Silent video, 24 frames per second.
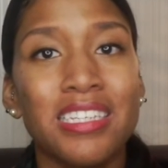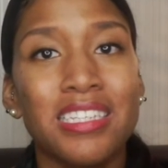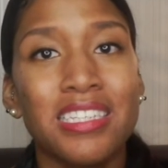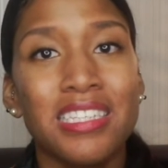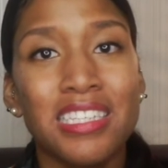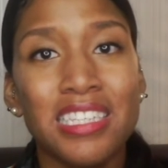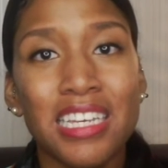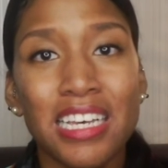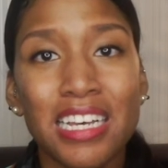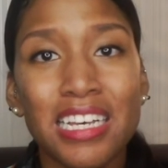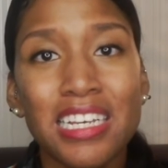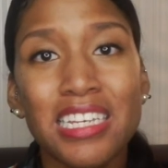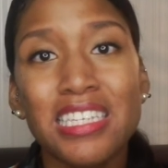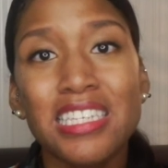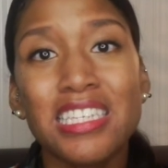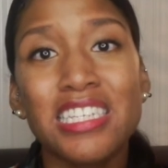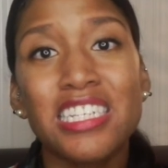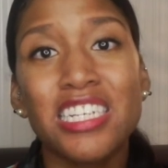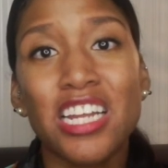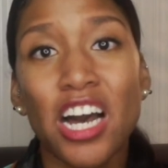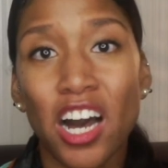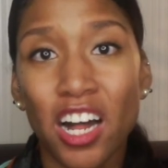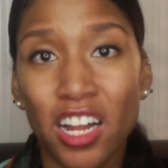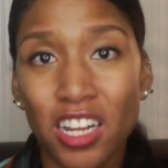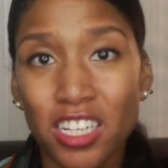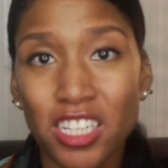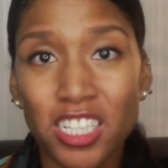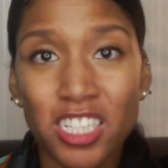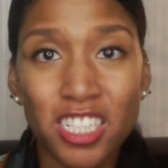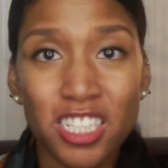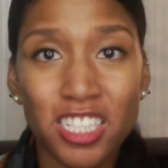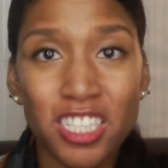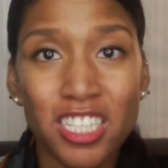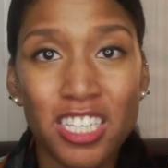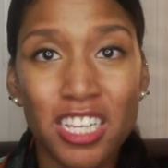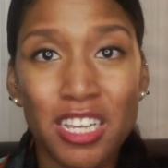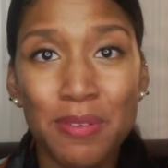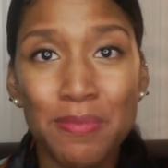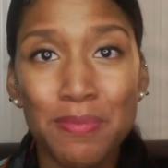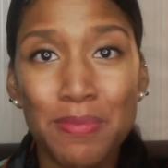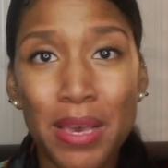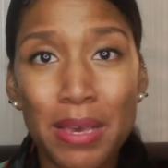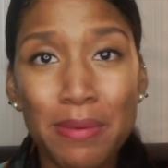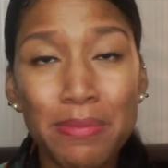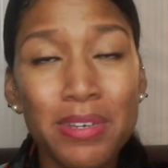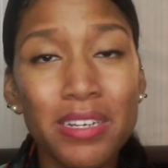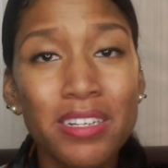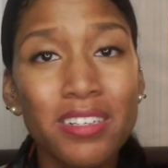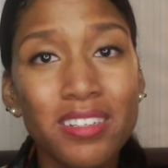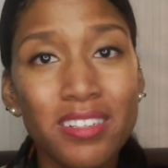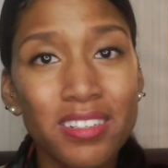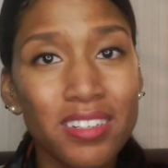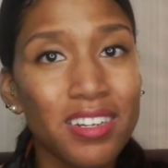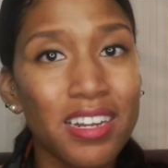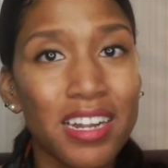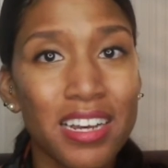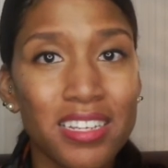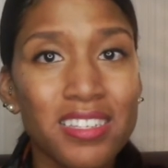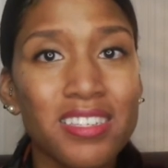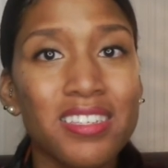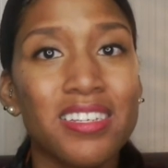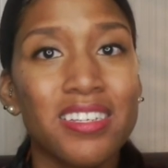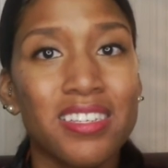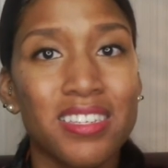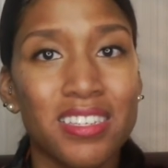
$6. Maybe a little less than